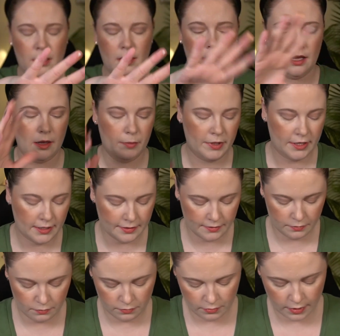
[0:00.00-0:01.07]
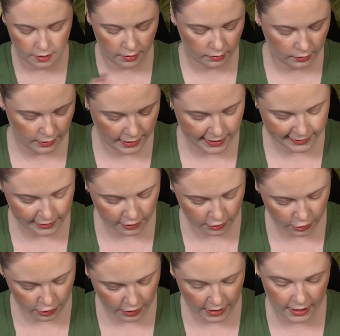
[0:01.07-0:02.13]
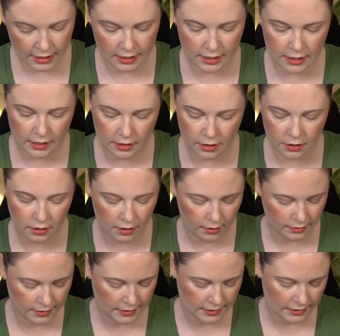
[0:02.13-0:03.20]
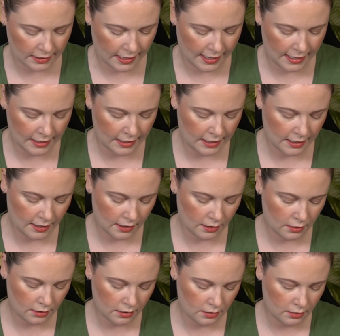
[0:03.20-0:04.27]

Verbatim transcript: uh, but this last shade here called Sidekick,